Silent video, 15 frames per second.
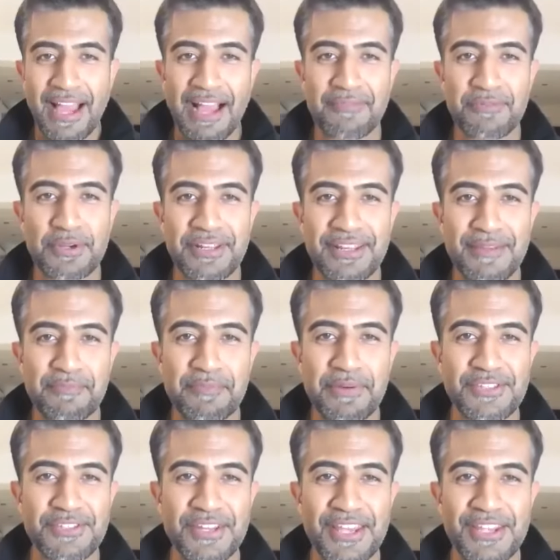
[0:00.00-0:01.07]
I've got an
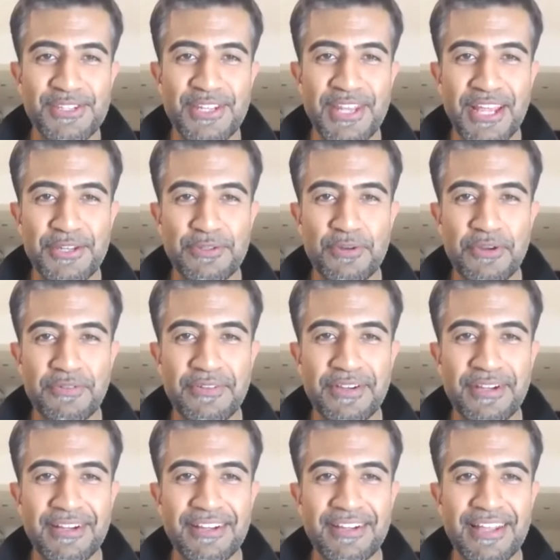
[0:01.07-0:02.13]
impersonation I do of
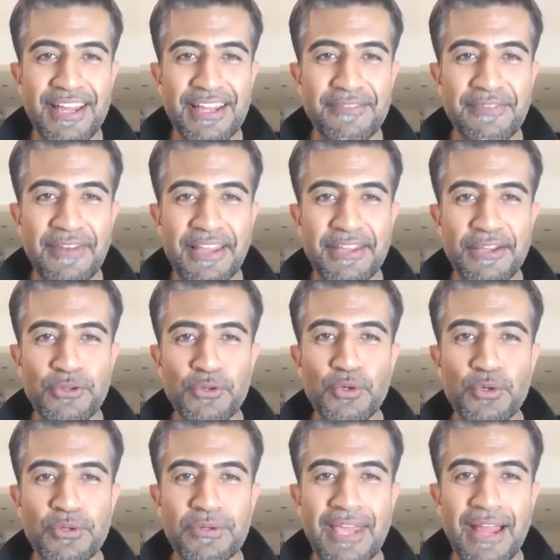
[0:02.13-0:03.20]
a kind of like a
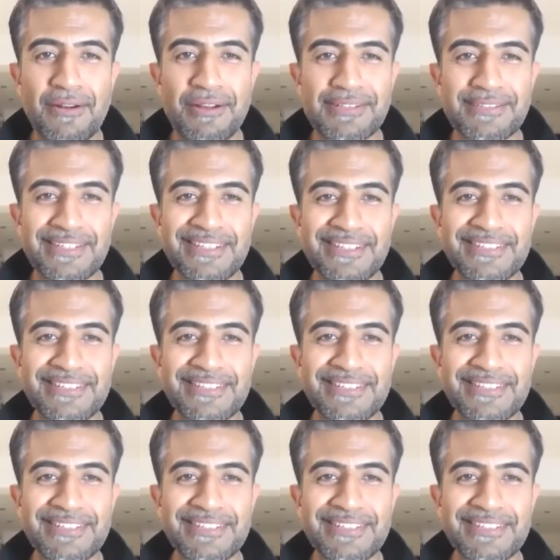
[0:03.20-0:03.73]
guru character.